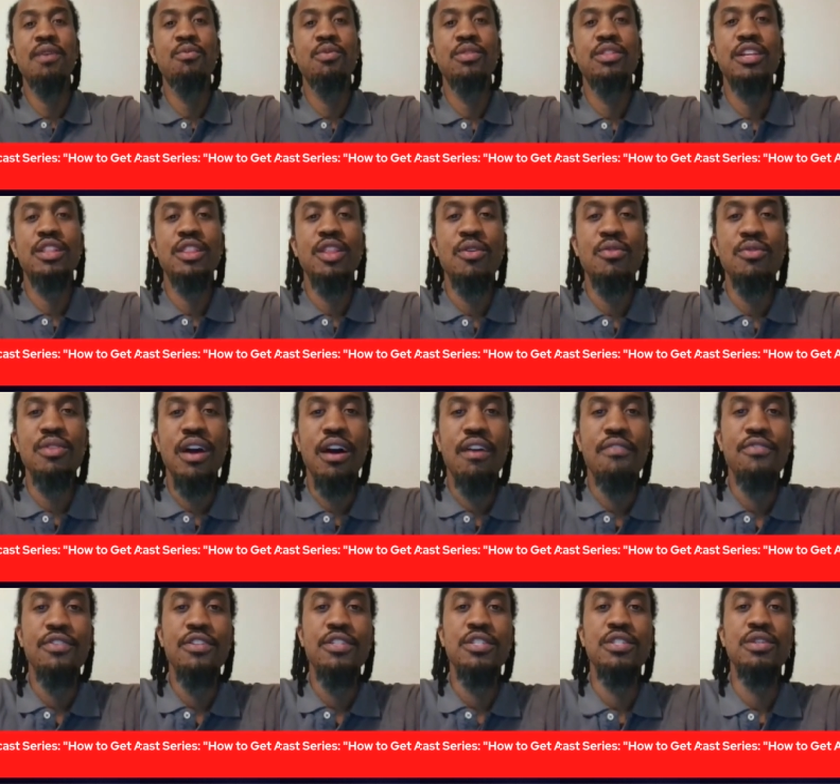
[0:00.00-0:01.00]
with a loan
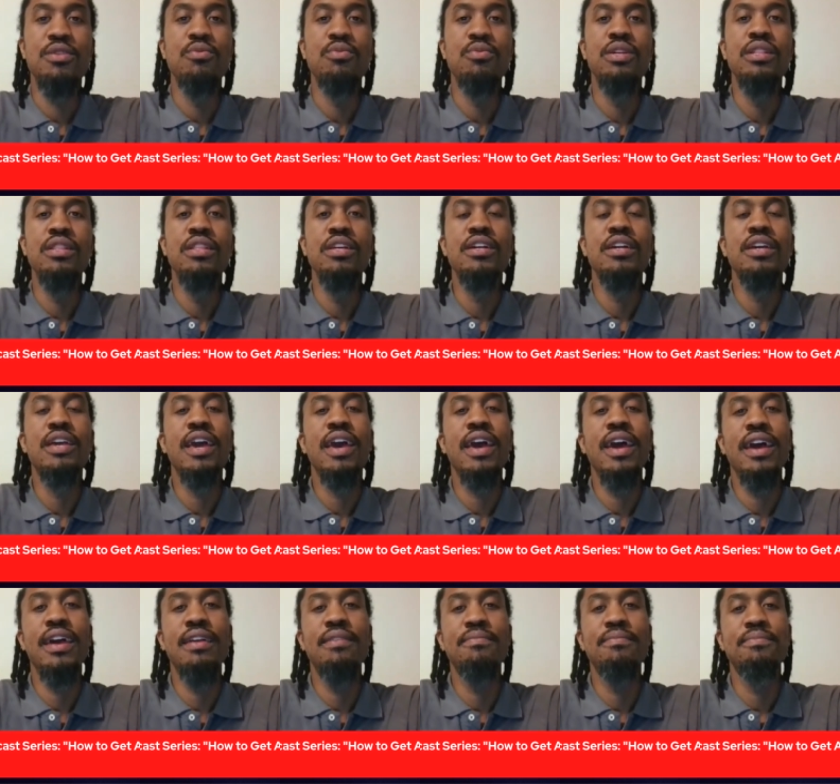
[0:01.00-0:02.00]
officer. We look
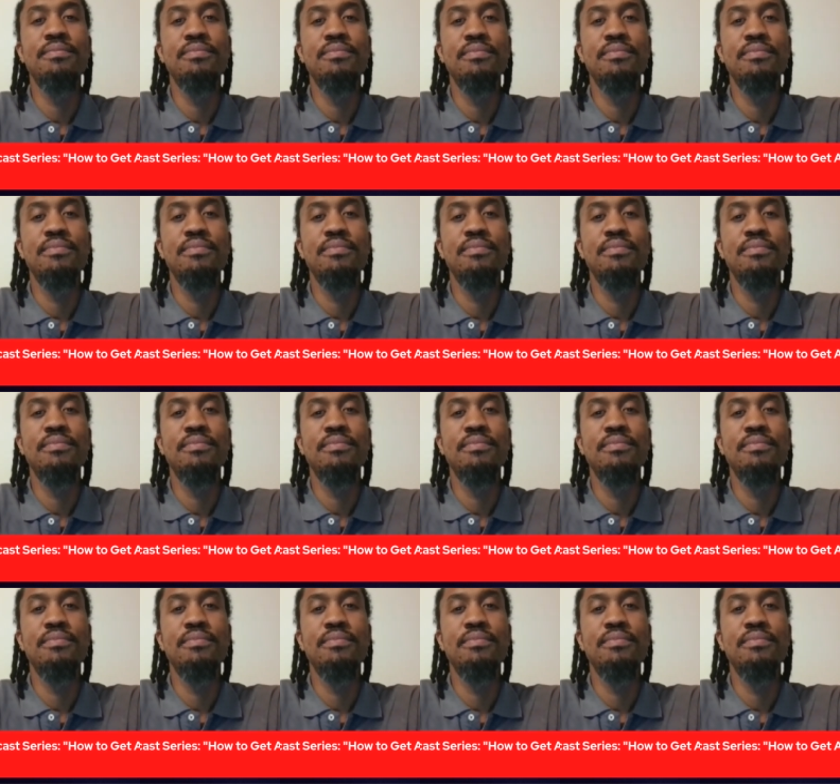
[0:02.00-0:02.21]
at